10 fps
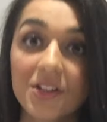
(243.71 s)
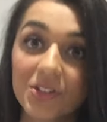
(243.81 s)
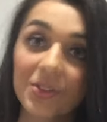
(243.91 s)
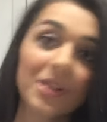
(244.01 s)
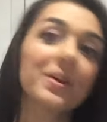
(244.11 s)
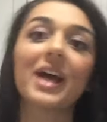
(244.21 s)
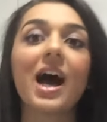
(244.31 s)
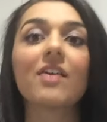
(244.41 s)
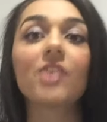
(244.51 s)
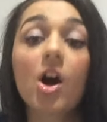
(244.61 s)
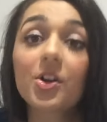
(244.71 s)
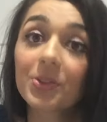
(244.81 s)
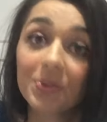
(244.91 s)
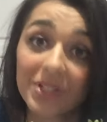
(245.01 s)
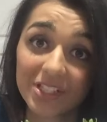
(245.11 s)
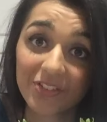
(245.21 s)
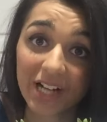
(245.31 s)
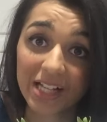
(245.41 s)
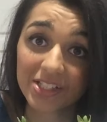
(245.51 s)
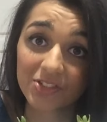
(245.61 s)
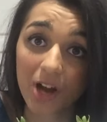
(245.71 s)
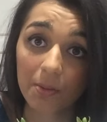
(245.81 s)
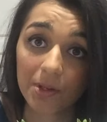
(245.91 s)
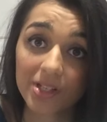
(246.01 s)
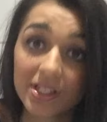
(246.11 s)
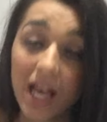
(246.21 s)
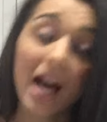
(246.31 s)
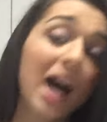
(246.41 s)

So there we have our three different kinds of strawberries.